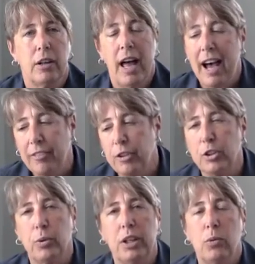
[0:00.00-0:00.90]
After
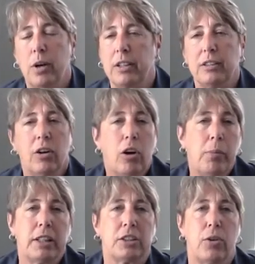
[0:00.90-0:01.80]
21, all
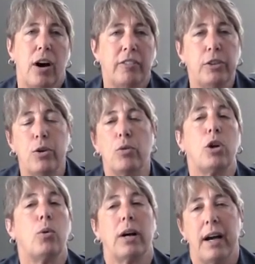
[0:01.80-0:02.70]
bets are off. You don't
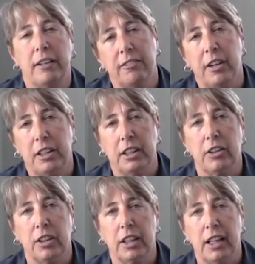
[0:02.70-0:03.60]
know what kind of funding you're
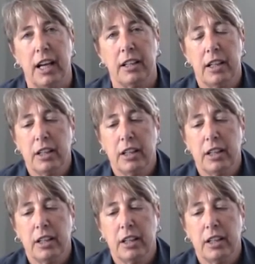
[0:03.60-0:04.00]
going to get.